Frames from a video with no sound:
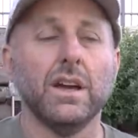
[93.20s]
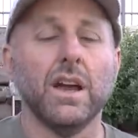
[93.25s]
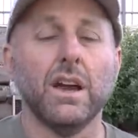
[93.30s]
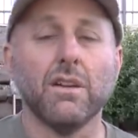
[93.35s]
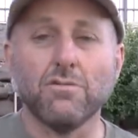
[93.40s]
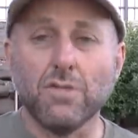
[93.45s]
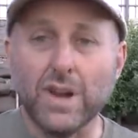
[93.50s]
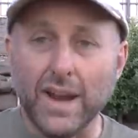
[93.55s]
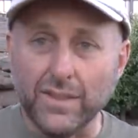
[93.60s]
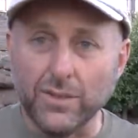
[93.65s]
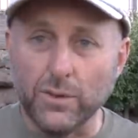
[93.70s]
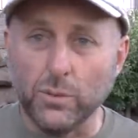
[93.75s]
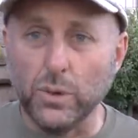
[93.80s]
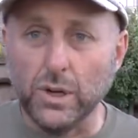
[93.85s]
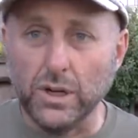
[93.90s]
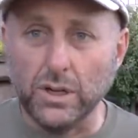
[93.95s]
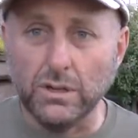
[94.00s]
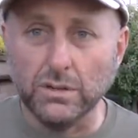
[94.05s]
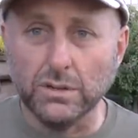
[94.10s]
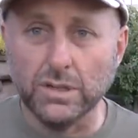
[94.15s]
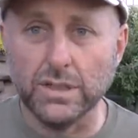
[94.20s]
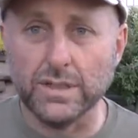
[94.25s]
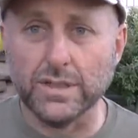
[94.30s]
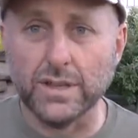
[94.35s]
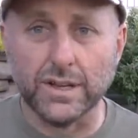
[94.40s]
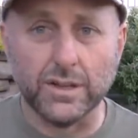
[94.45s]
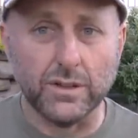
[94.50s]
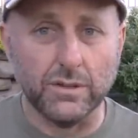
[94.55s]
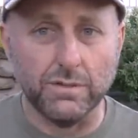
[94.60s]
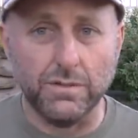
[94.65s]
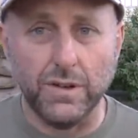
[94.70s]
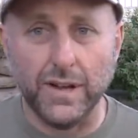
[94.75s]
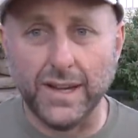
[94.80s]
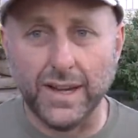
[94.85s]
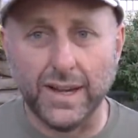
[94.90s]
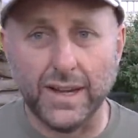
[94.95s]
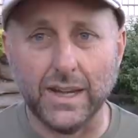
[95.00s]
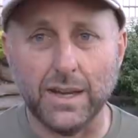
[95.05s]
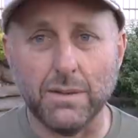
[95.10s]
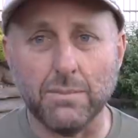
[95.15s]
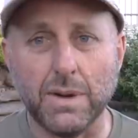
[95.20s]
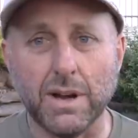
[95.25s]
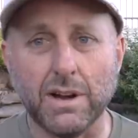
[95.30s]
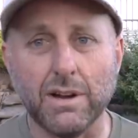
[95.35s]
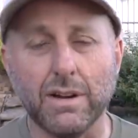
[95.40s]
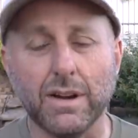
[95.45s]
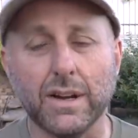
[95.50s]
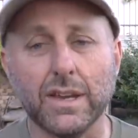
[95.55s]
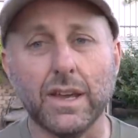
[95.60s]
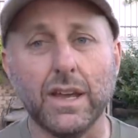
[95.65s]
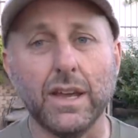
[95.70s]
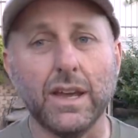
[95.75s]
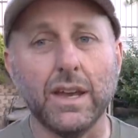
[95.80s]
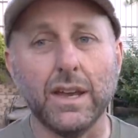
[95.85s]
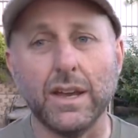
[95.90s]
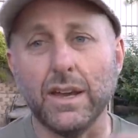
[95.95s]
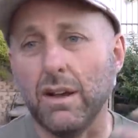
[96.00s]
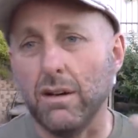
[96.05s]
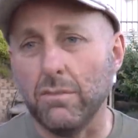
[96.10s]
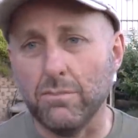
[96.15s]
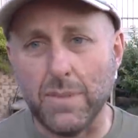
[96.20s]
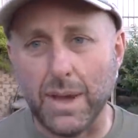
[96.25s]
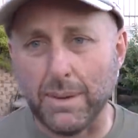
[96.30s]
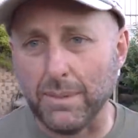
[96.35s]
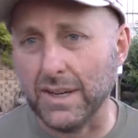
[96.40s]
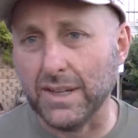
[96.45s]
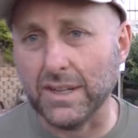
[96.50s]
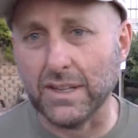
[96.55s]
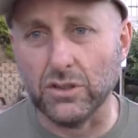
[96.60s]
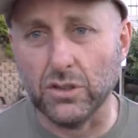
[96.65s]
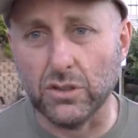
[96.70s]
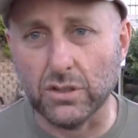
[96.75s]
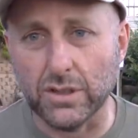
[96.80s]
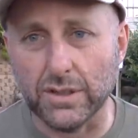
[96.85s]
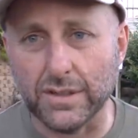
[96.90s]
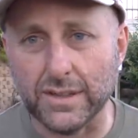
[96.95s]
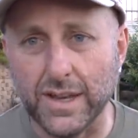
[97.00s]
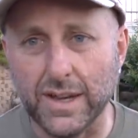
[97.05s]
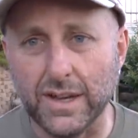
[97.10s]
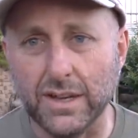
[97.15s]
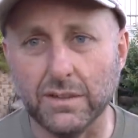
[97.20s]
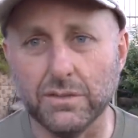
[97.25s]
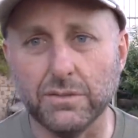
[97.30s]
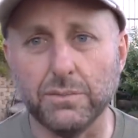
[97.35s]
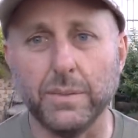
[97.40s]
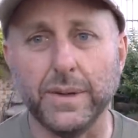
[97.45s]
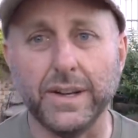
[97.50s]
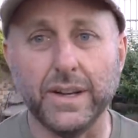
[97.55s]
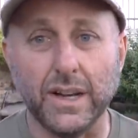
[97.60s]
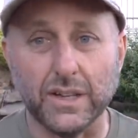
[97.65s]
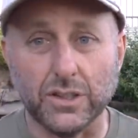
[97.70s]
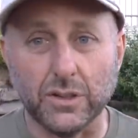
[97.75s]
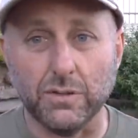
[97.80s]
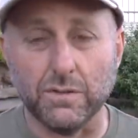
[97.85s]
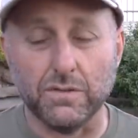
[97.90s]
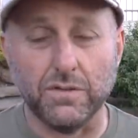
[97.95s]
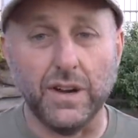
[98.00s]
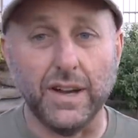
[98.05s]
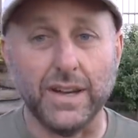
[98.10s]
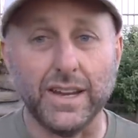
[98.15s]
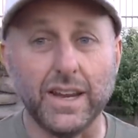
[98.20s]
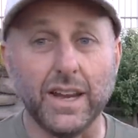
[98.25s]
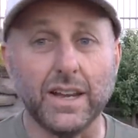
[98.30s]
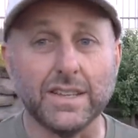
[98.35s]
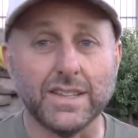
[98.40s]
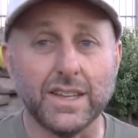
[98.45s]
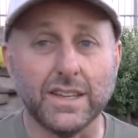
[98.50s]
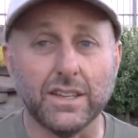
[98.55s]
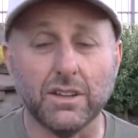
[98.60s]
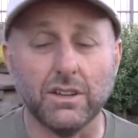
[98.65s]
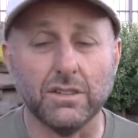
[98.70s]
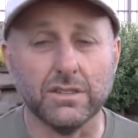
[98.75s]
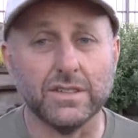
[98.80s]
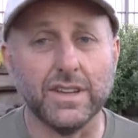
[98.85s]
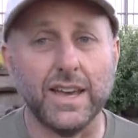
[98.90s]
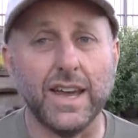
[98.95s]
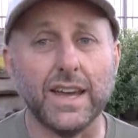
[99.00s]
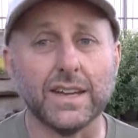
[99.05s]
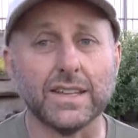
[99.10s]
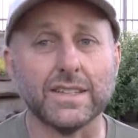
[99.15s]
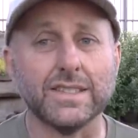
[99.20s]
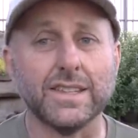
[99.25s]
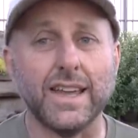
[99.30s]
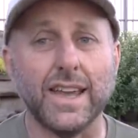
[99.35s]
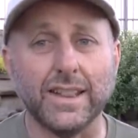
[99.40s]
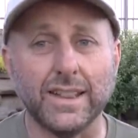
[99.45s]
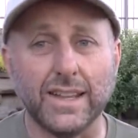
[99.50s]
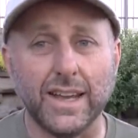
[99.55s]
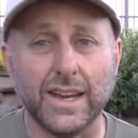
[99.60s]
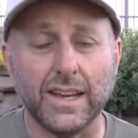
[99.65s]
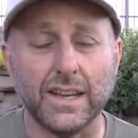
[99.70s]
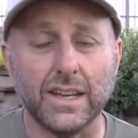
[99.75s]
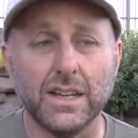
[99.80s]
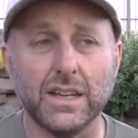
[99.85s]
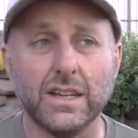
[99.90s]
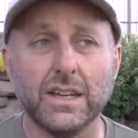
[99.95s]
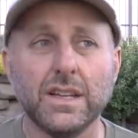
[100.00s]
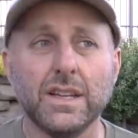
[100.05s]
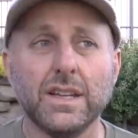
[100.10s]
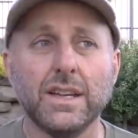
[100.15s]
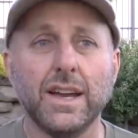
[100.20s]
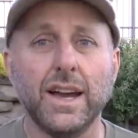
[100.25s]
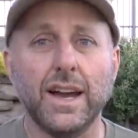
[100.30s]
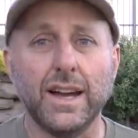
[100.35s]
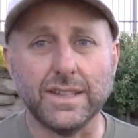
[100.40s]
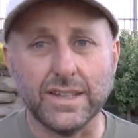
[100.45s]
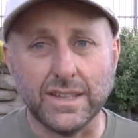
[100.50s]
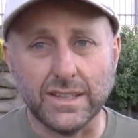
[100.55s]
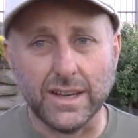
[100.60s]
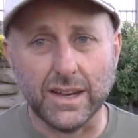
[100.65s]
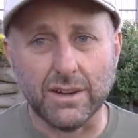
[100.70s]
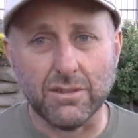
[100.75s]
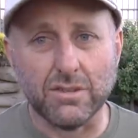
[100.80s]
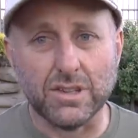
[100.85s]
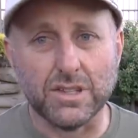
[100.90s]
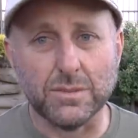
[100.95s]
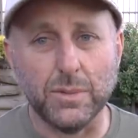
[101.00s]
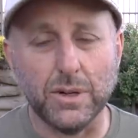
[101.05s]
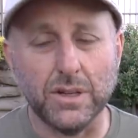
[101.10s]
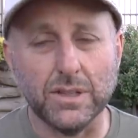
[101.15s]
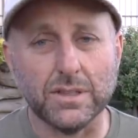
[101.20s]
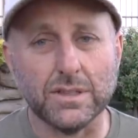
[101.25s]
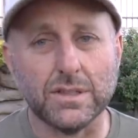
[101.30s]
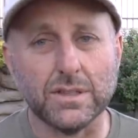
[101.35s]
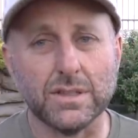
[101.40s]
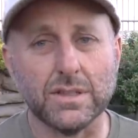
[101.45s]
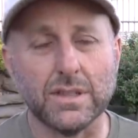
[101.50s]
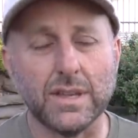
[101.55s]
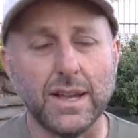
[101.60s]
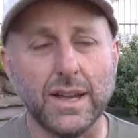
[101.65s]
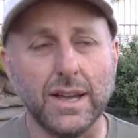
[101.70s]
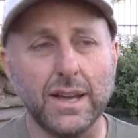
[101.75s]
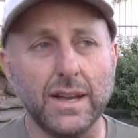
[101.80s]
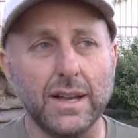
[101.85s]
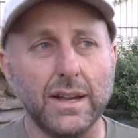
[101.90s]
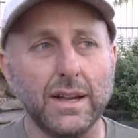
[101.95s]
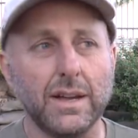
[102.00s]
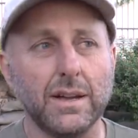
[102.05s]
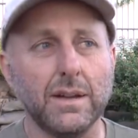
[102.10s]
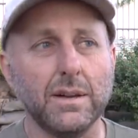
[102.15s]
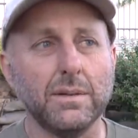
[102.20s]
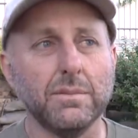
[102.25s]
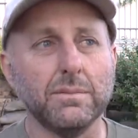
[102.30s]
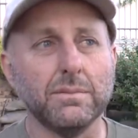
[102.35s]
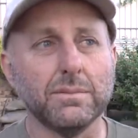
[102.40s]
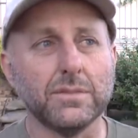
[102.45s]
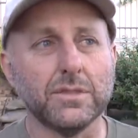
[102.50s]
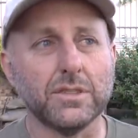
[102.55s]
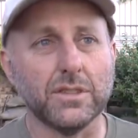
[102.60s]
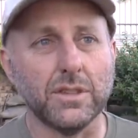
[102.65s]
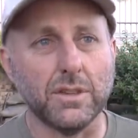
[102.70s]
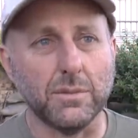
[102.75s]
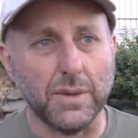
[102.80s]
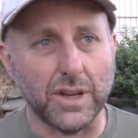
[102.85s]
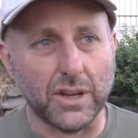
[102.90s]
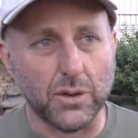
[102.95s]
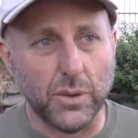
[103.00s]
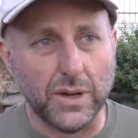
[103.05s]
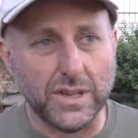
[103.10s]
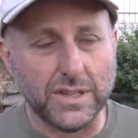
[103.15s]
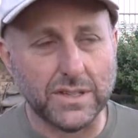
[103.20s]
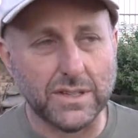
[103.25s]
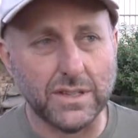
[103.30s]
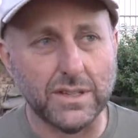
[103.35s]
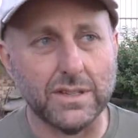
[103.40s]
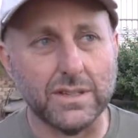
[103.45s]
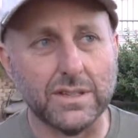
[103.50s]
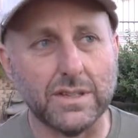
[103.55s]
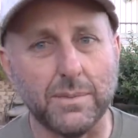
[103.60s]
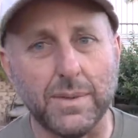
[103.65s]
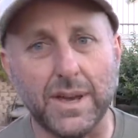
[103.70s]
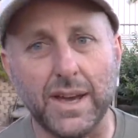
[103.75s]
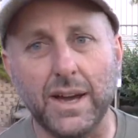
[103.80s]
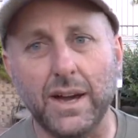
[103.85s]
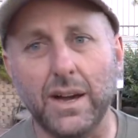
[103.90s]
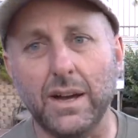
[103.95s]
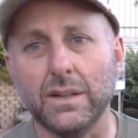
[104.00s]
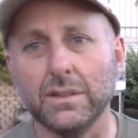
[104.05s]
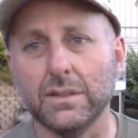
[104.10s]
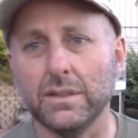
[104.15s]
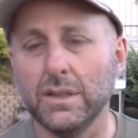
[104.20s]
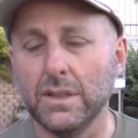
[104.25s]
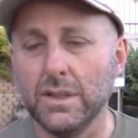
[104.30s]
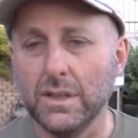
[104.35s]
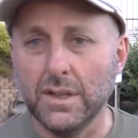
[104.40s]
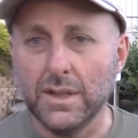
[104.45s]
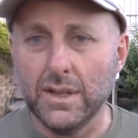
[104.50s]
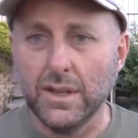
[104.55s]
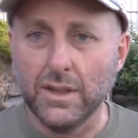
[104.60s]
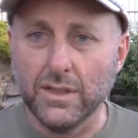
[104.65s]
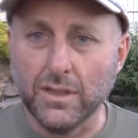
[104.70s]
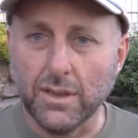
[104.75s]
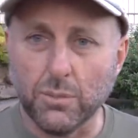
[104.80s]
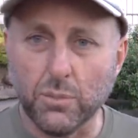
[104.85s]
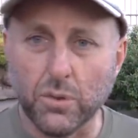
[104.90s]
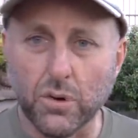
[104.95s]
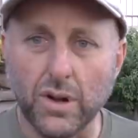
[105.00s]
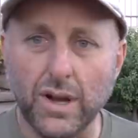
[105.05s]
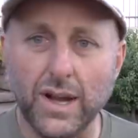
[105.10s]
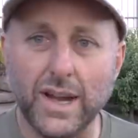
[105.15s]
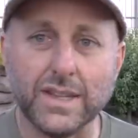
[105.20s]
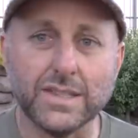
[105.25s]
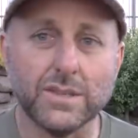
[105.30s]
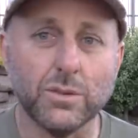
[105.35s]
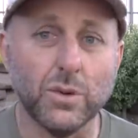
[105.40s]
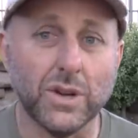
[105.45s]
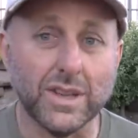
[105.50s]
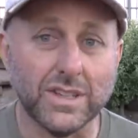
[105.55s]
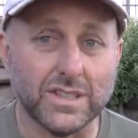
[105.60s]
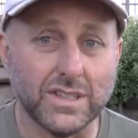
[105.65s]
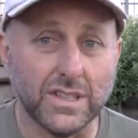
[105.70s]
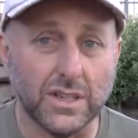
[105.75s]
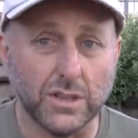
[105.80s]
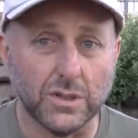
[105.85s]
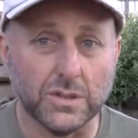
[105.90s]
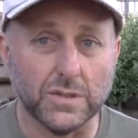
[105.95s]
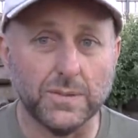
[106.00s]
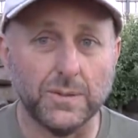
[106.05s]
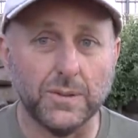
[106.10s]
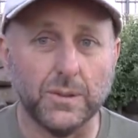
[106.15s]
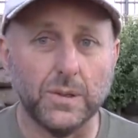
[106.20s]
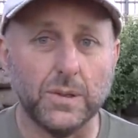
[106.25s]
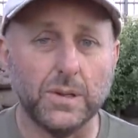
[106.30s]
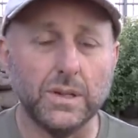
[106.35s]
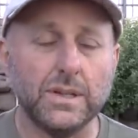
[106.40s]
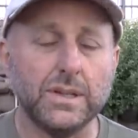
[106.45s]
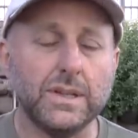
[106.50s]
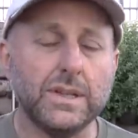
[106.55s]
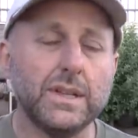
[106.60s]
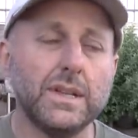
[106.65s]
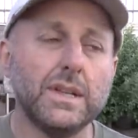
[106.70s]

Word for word: around the world so I couldn't find any in America now maybe I didn't look enough but I couldn't find any I did contact Sanlida I didn't get a response um, to my questions about the price and what it sells for